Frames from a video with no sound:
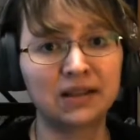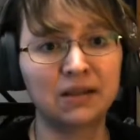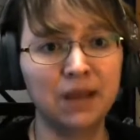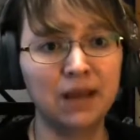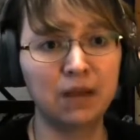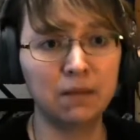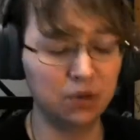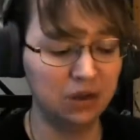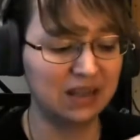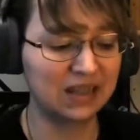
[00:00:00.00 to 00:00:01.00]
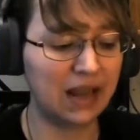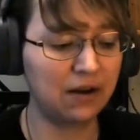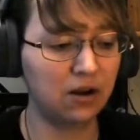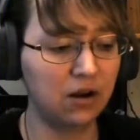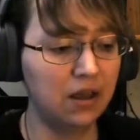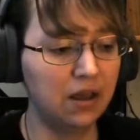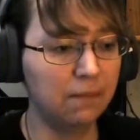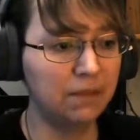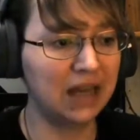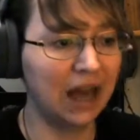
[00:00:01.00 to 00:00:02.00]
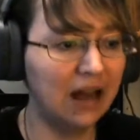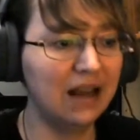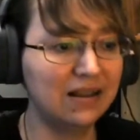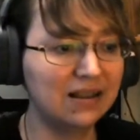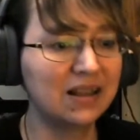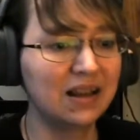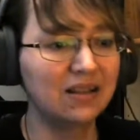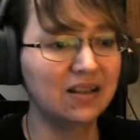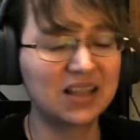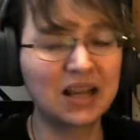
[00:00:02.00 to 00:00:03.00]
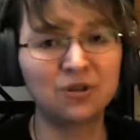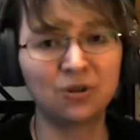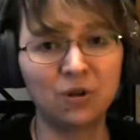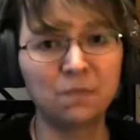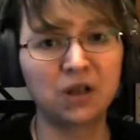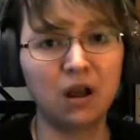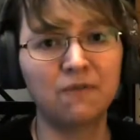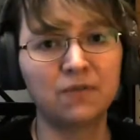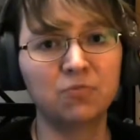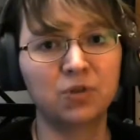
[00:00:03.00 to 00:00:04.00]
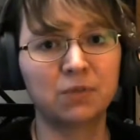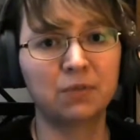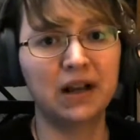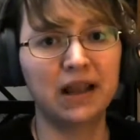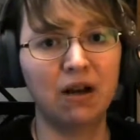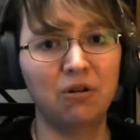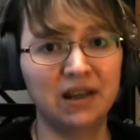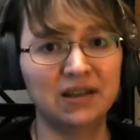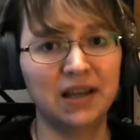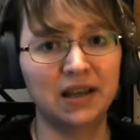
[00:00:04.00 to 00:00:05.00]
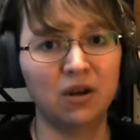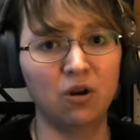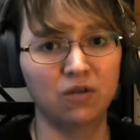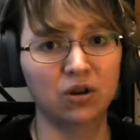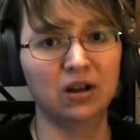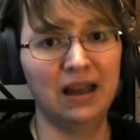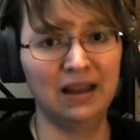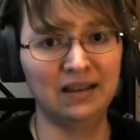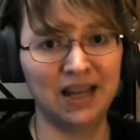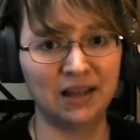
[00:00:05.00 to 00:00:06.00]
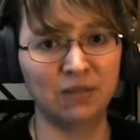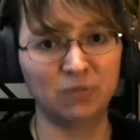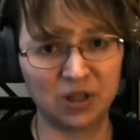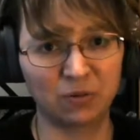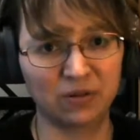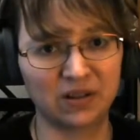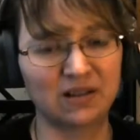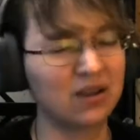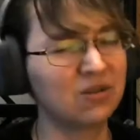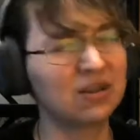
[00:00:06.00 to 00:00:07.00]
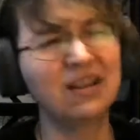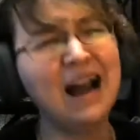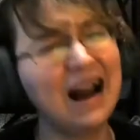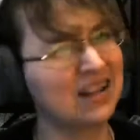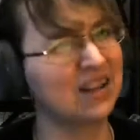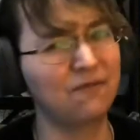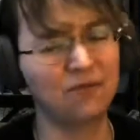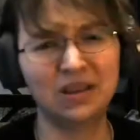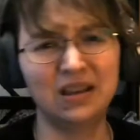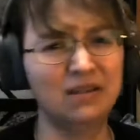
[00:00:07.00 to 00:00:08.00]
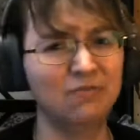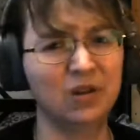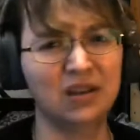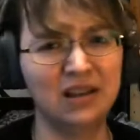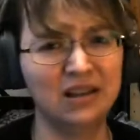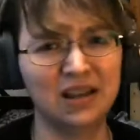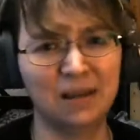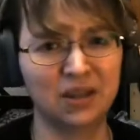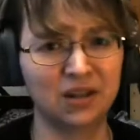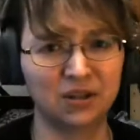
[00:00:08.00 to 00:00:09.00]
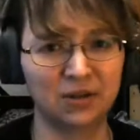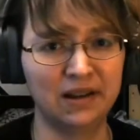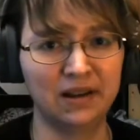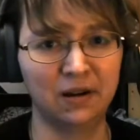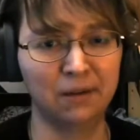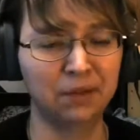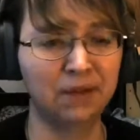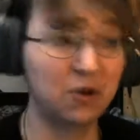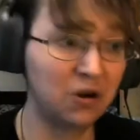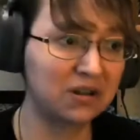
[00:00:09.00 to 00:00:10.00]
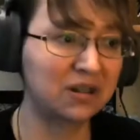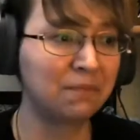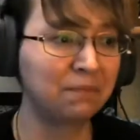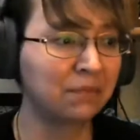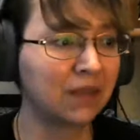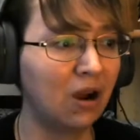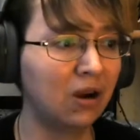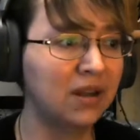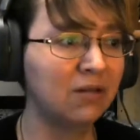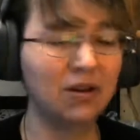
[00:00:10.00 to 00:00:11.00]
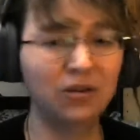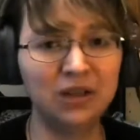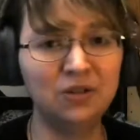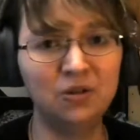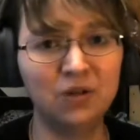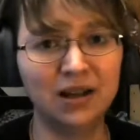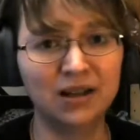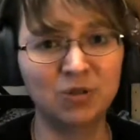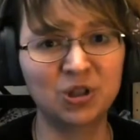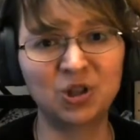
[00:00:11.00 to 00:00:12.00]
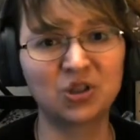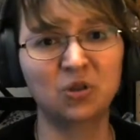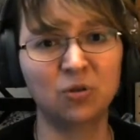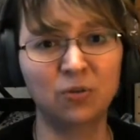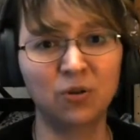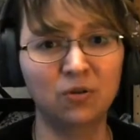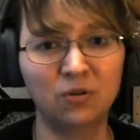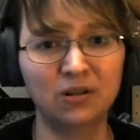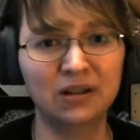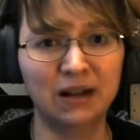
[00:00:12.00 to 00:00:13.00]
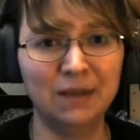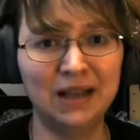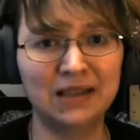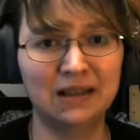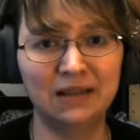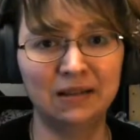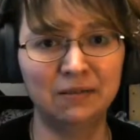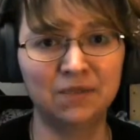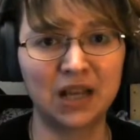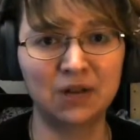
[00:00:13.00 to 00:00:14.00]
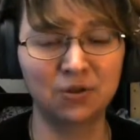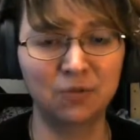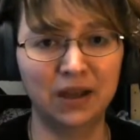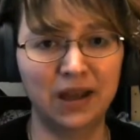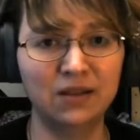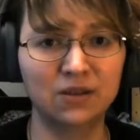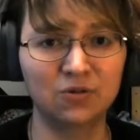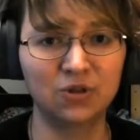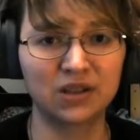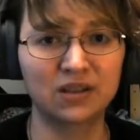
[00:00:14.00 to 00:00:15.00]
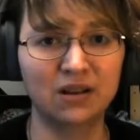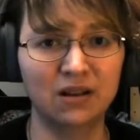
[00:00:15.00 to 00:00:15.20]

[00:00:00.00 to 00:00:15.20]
the main people in the center, because the center groups often were spreading out and taking over and taking resources. There's lots of really, really in-depth history here. But of course, our hero, Lin Yue, was just a normal, ordinary peasant in the Central Plains who just,